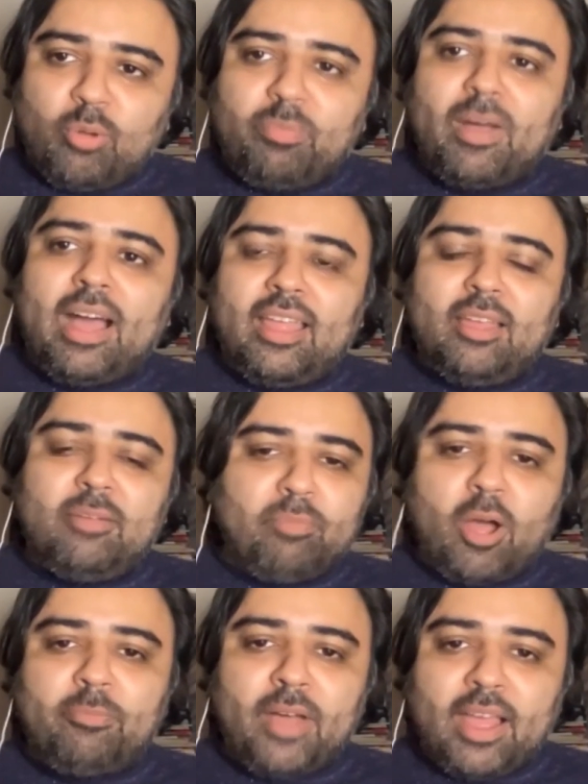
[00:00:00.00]

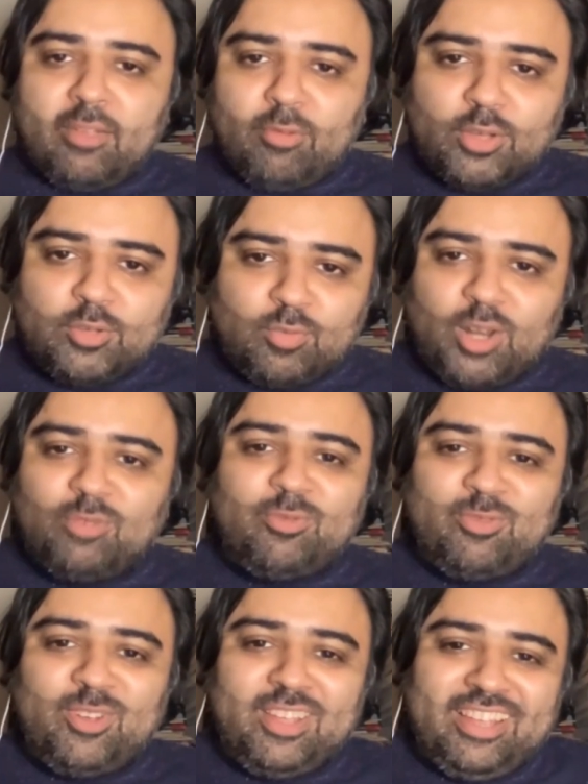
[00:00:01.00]
Popeye was one
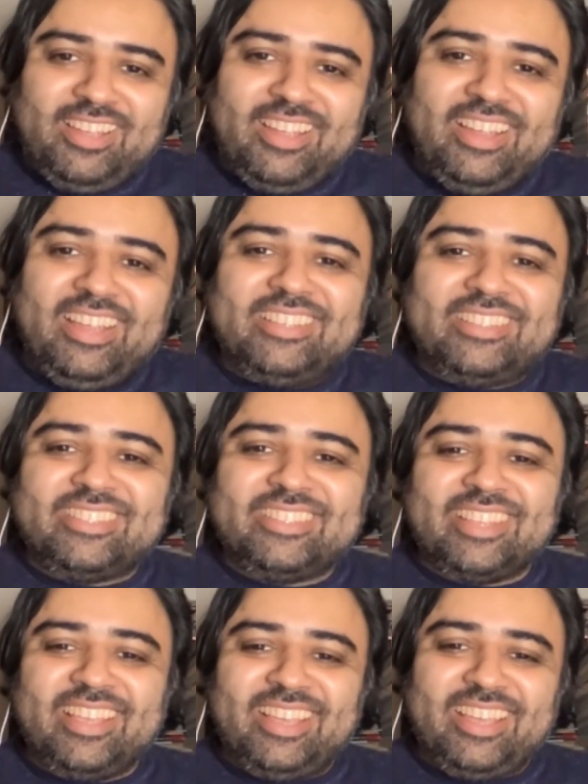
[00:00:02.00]
of
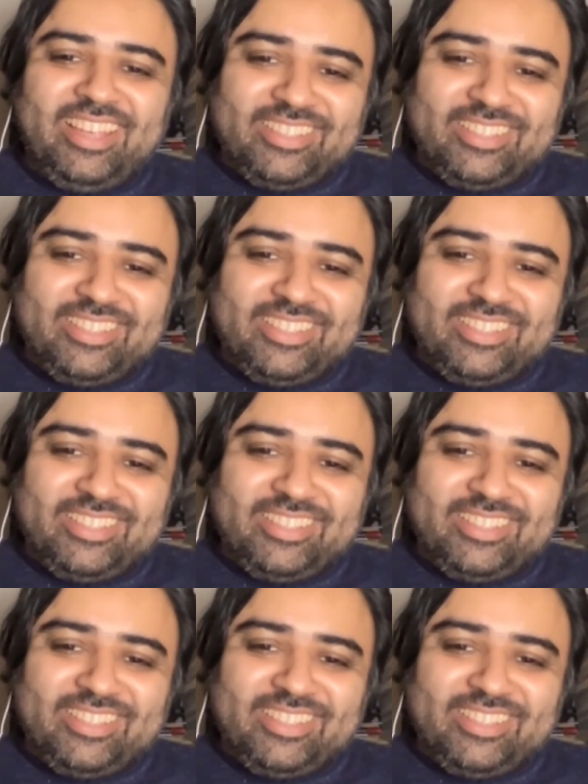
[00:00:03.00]
his